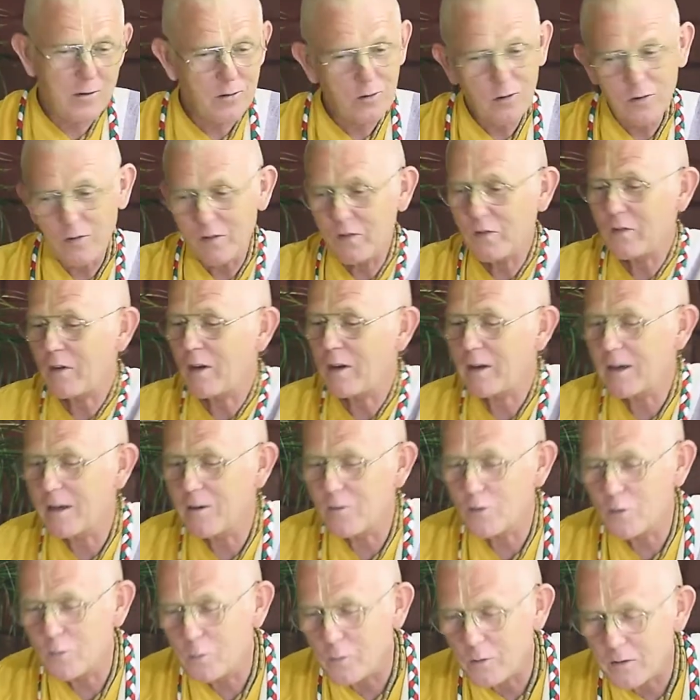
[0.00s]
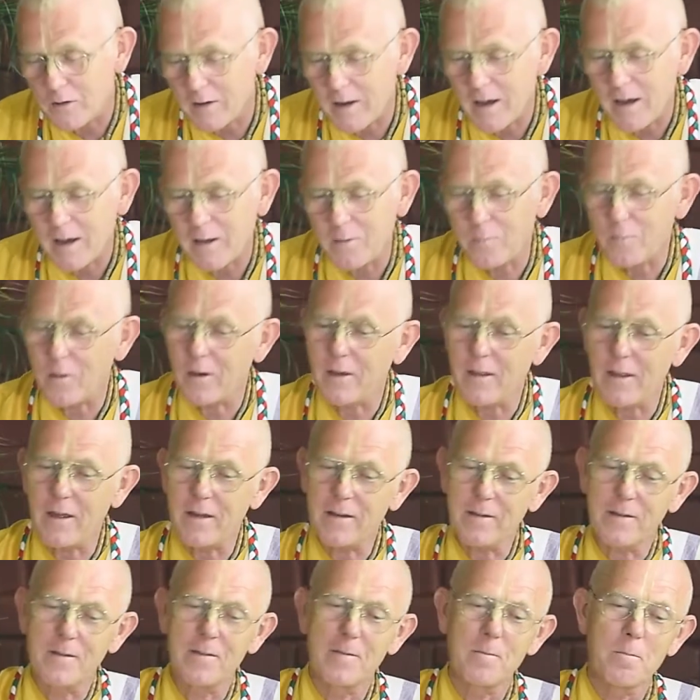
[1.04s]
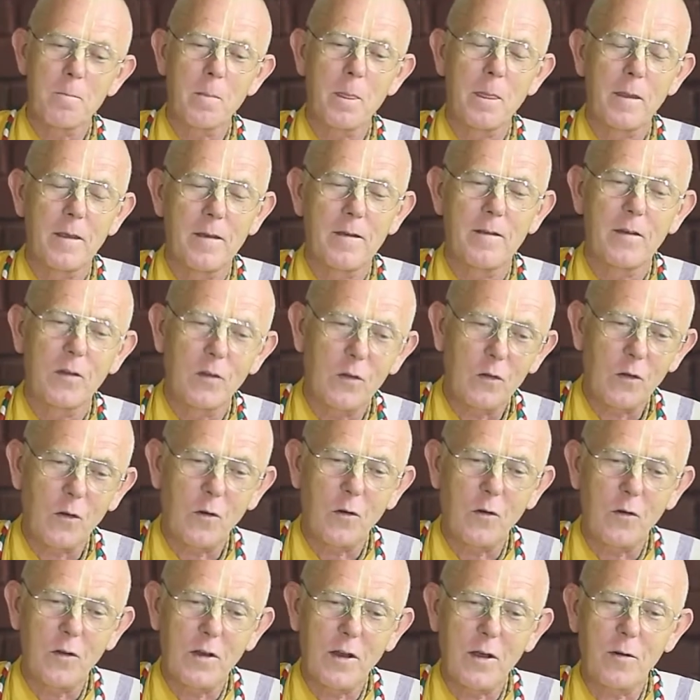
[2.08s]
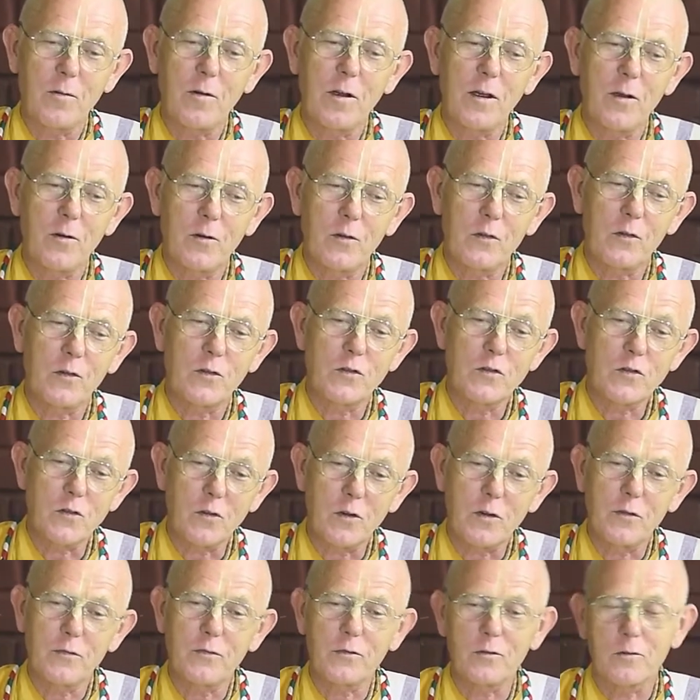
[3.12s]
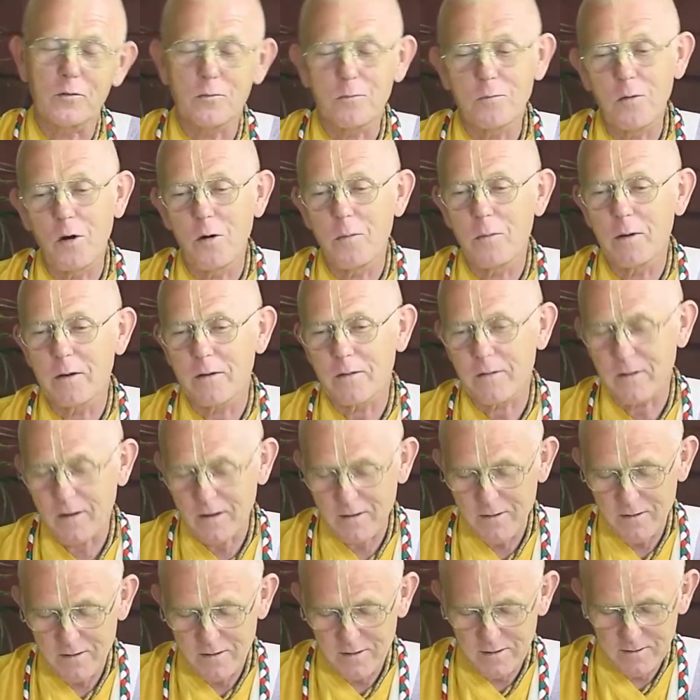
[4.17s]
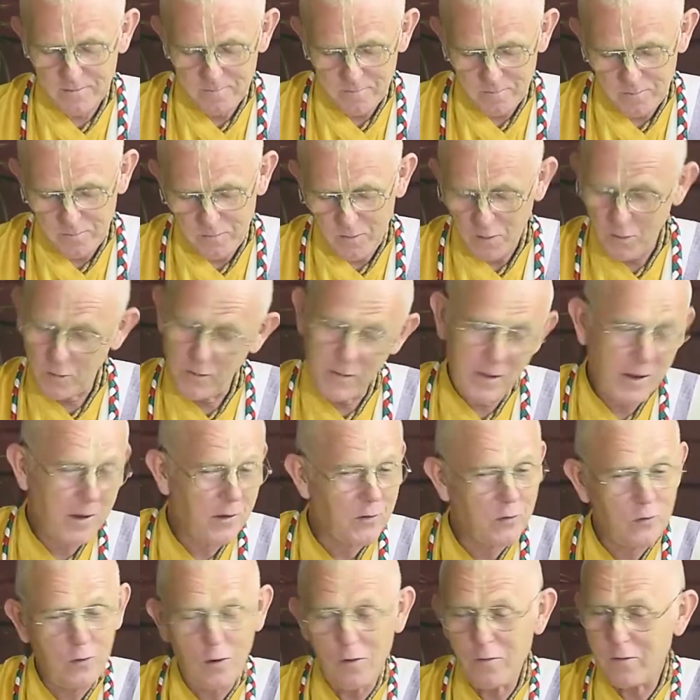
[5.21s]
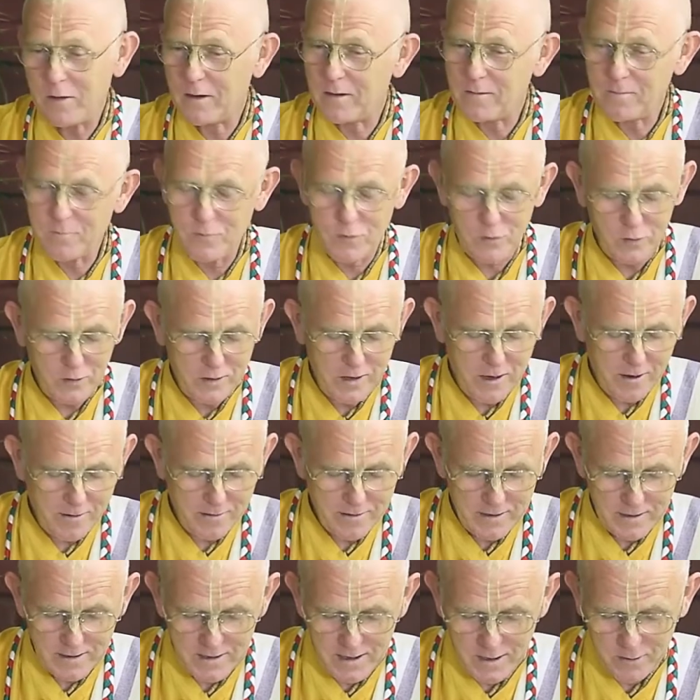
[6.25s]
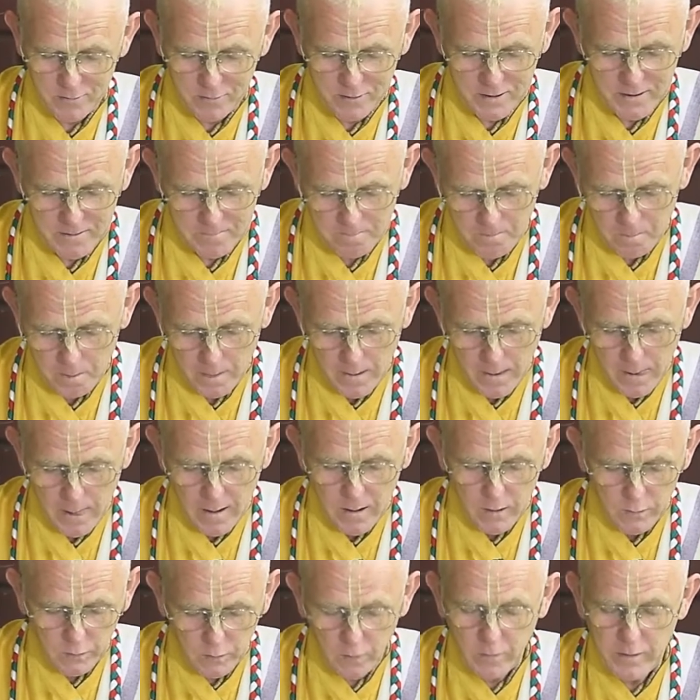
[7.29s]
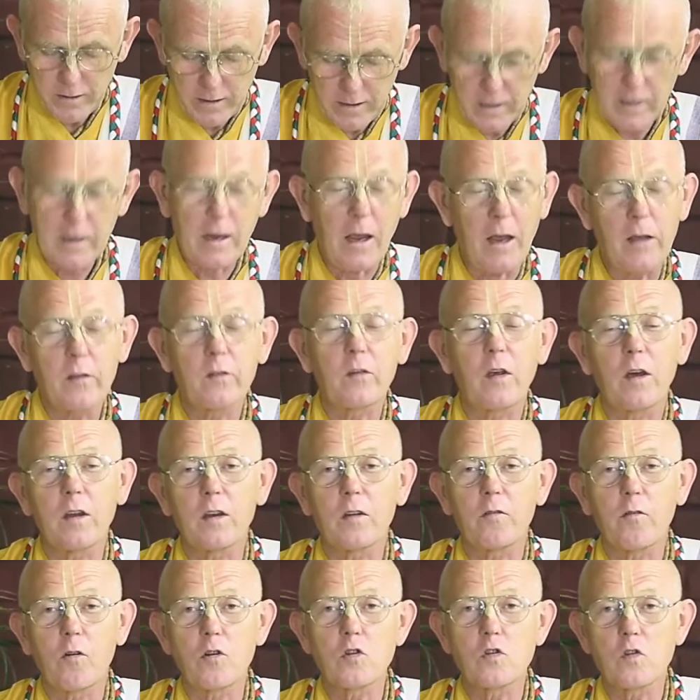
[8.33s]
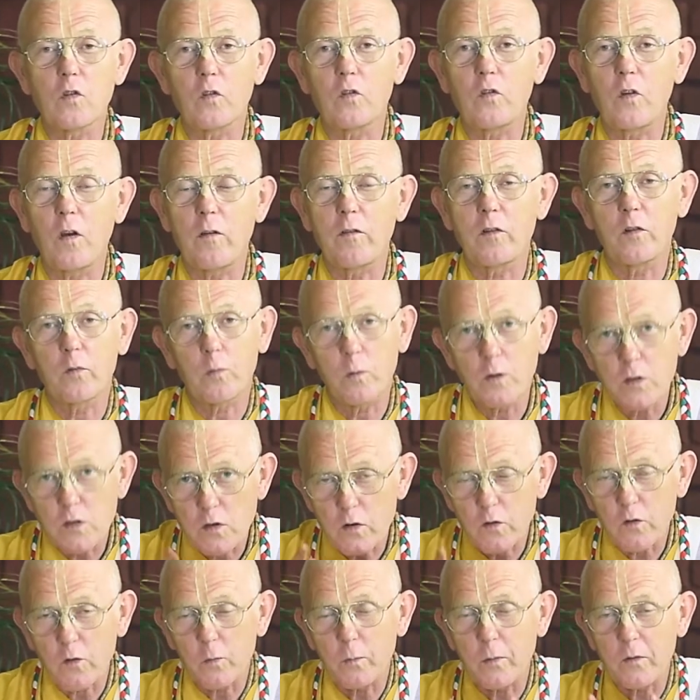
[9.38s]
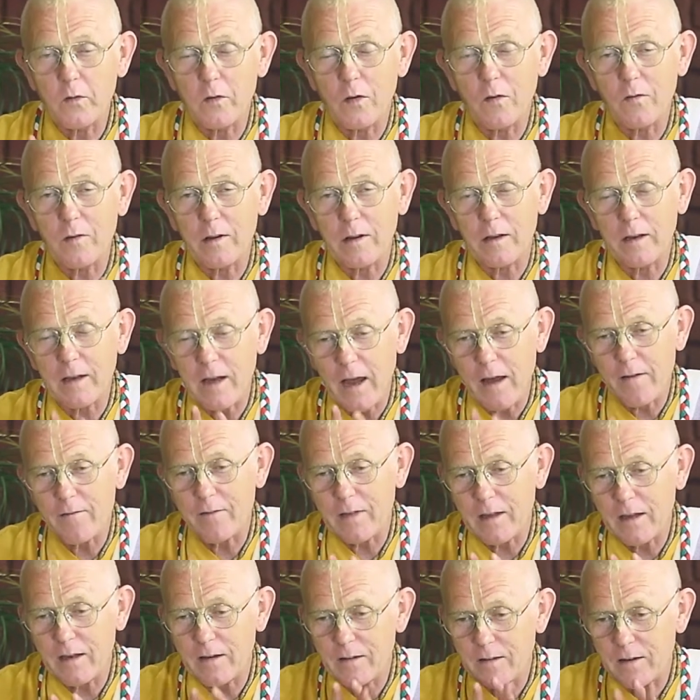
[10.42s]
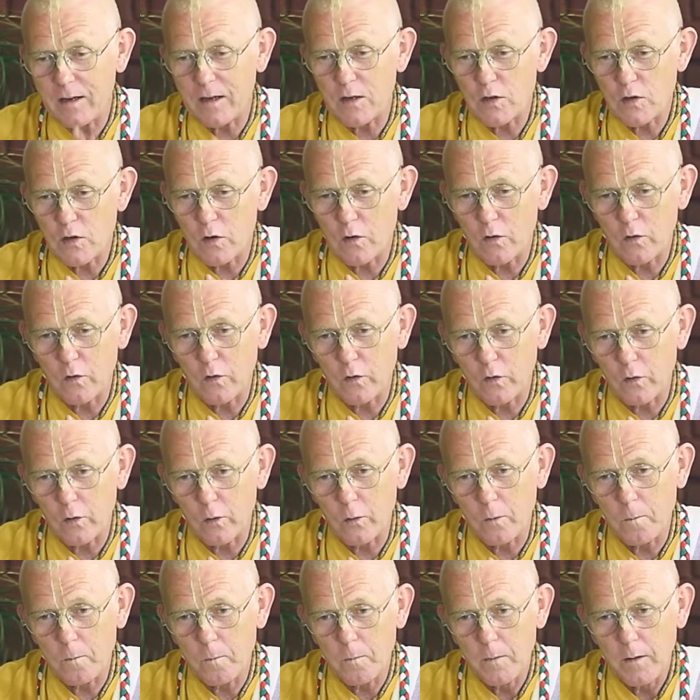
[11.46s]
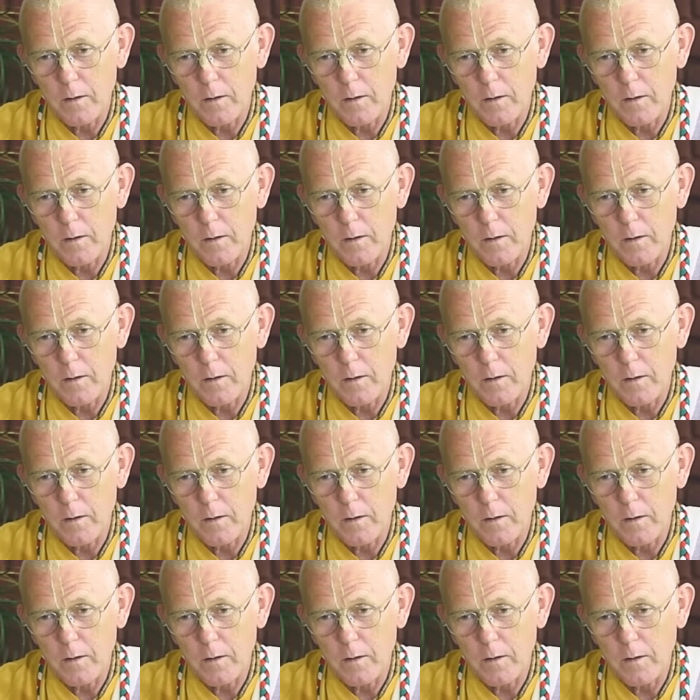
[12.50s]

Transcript: and all of a sudden he was put down by that. So in that way it was a joyful moment, and though they're serving Sri Hari in that way. So in any case, our devotional service, we should specifically have the intention to